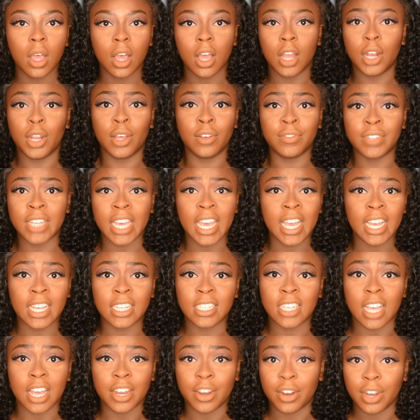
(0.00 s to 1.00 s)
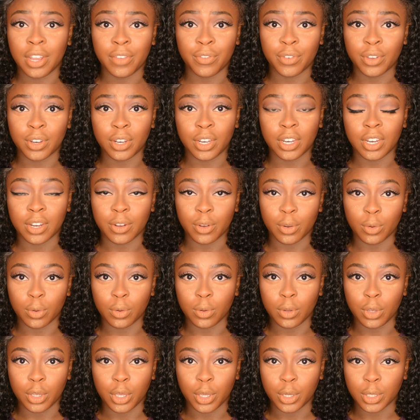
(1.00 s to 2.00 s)
A lot of days I don't even
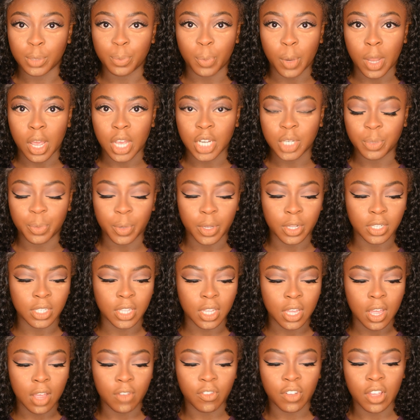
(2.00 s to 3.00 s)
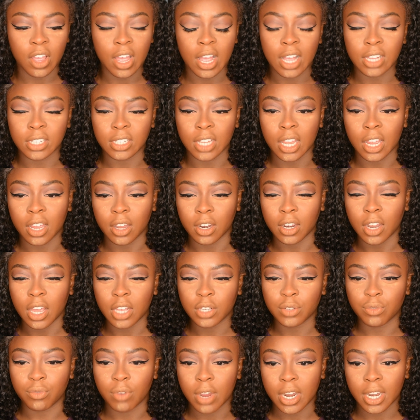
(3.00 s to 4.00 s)
use blush because the CoverGirl has like a
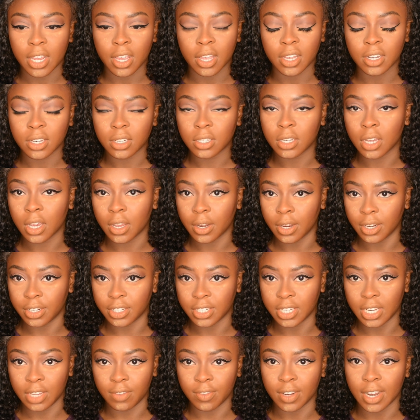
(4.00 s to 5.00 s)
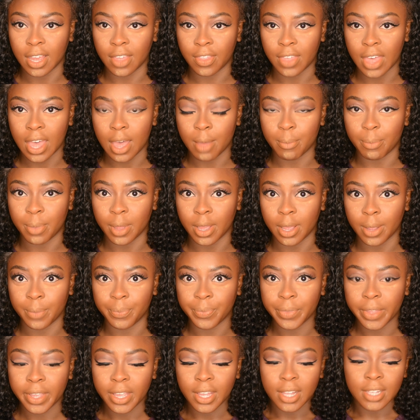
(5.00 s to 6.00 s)
nice reddy undertone. I just leave it like that, but
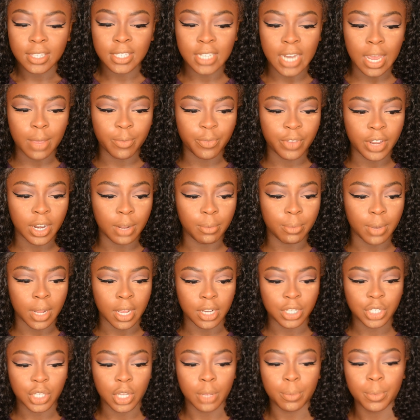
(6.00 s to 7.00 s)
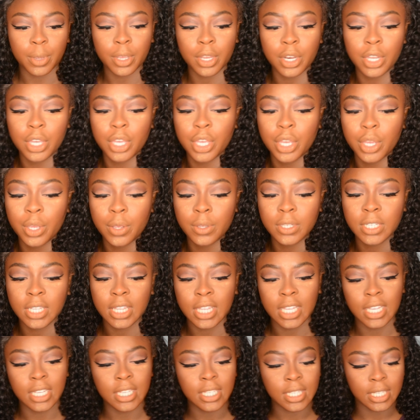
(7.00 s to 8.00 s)
today I'm feeling blush, so I'm going to use
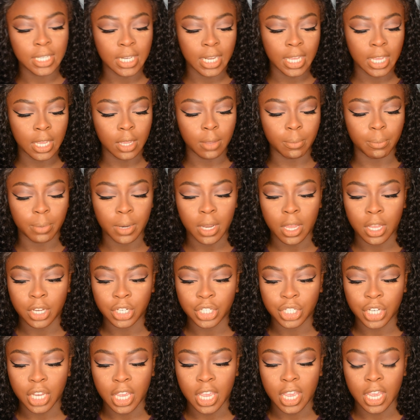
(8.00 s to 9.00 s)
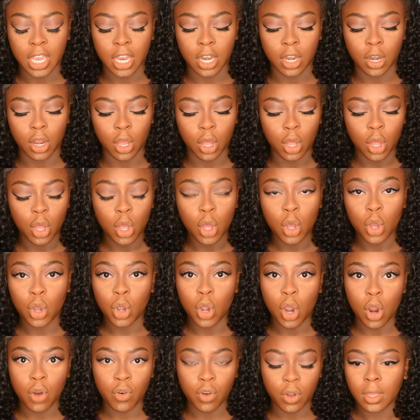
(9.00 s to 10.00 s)
the Sleek blush in
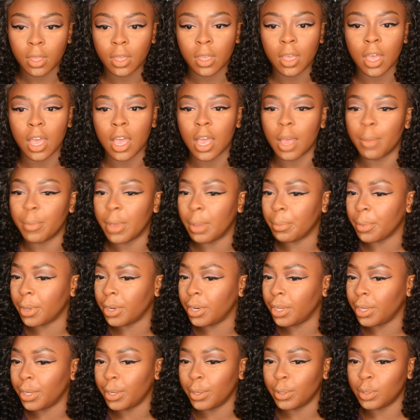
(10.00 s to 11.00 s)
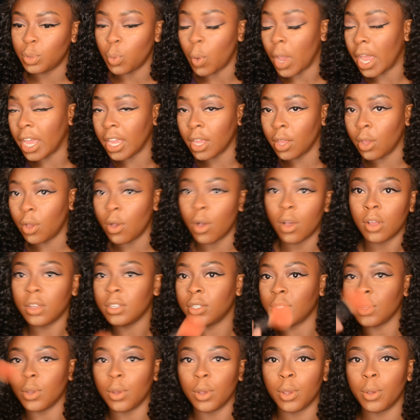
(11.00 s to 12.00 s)
Coral. I'm going to use Wayne
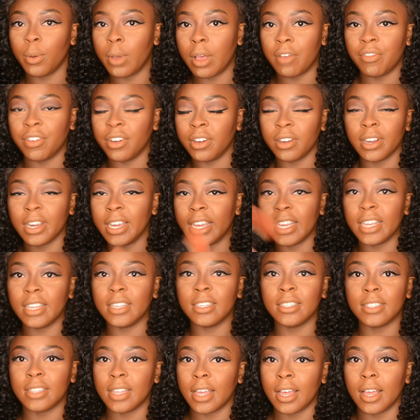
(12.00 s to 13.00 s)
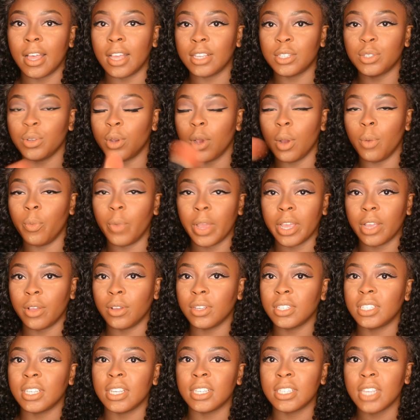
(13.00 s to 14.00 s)
Goss or whoever it is that I saw it on Wayne
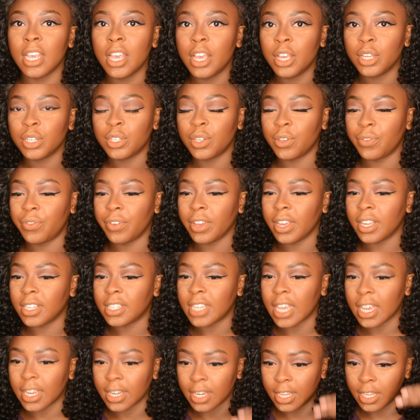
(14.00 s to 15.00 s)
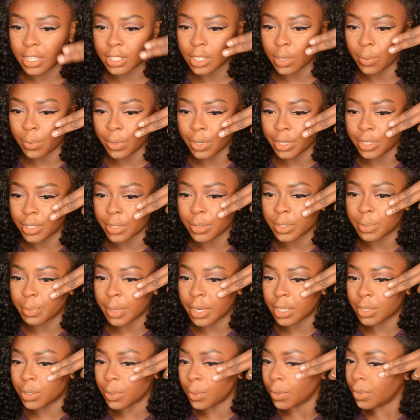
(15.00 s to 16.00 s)
Goss's two-finger technique. So what you do is
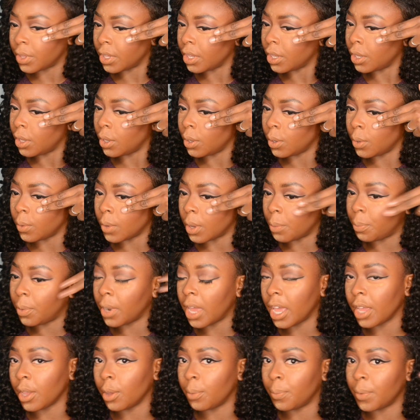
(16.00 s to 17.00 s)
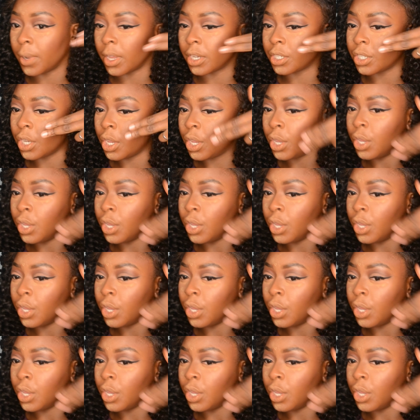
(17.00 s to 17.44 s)
make sure that you apply your blush